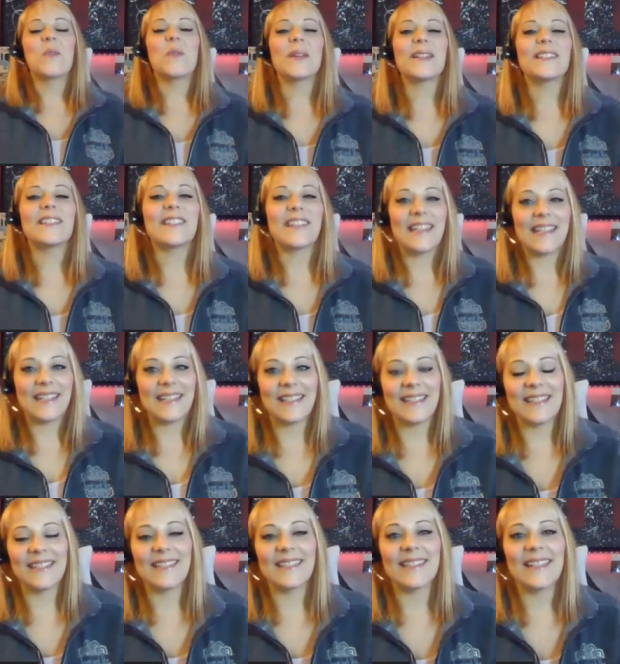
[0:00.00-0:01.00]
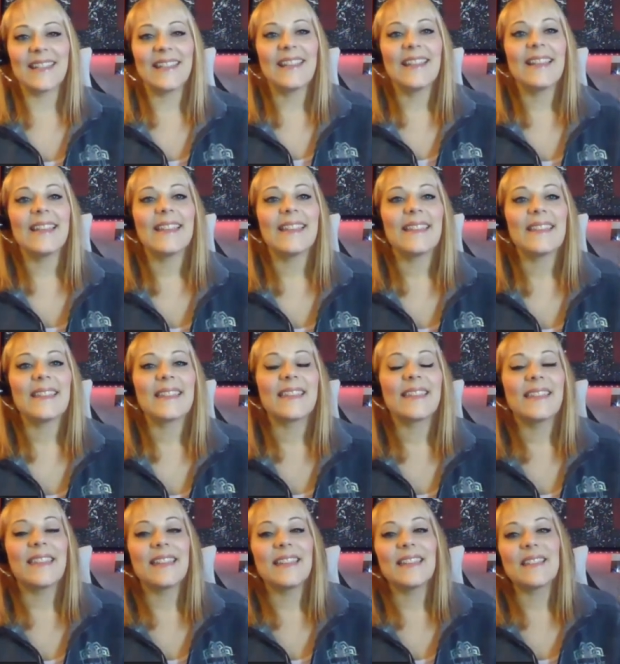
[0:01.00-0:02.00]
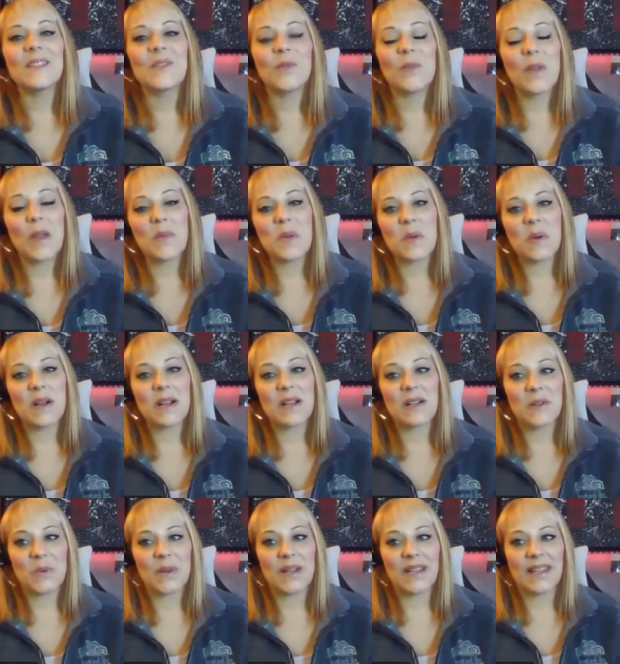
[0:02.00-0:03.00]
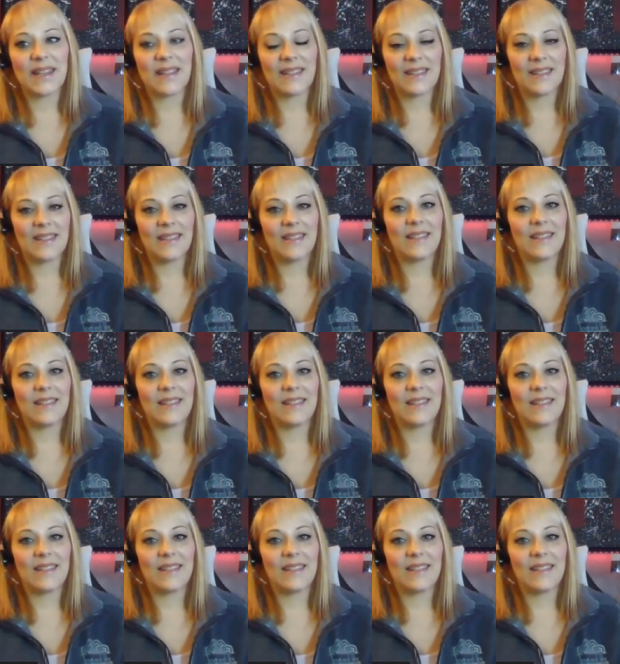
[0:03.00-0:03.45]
which is this February 20th.